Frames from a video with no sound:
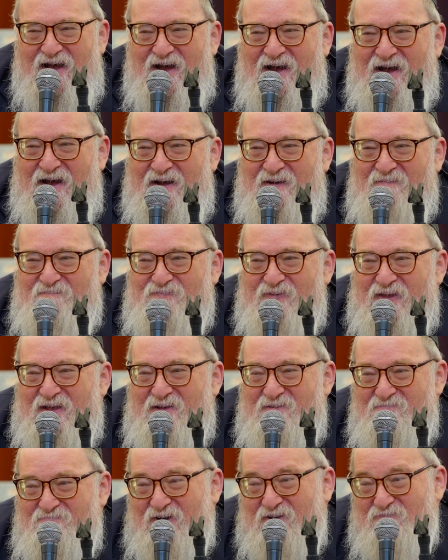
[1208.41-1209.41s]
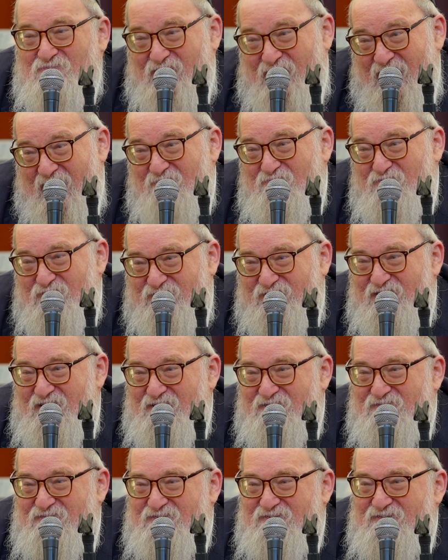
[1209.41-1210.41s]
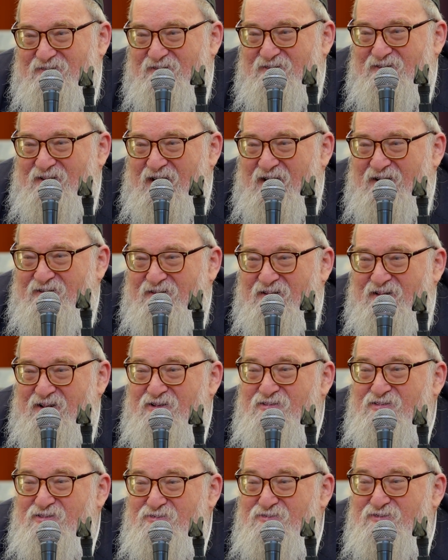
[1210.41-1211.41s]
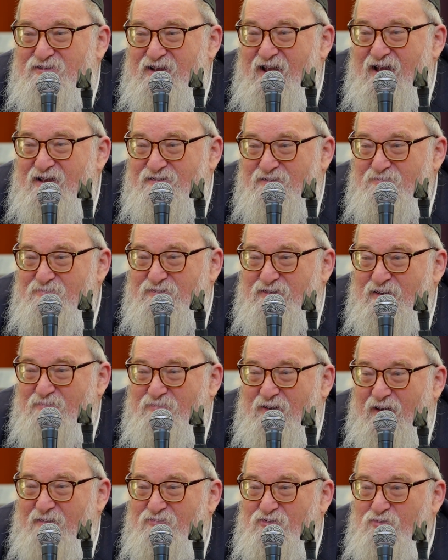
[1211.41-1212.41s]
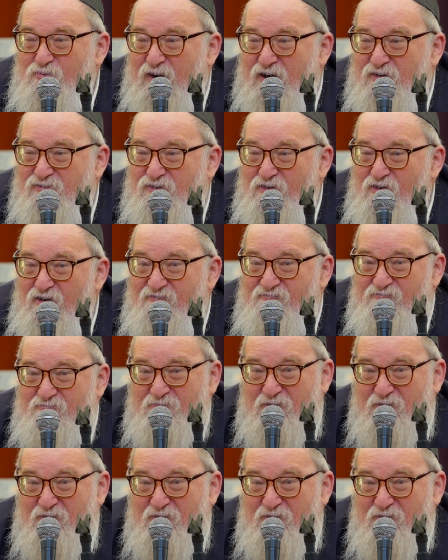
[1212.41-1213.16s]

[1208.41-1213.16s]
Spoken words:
Uh, but what happens is that the enthusiasm sometimes wears off.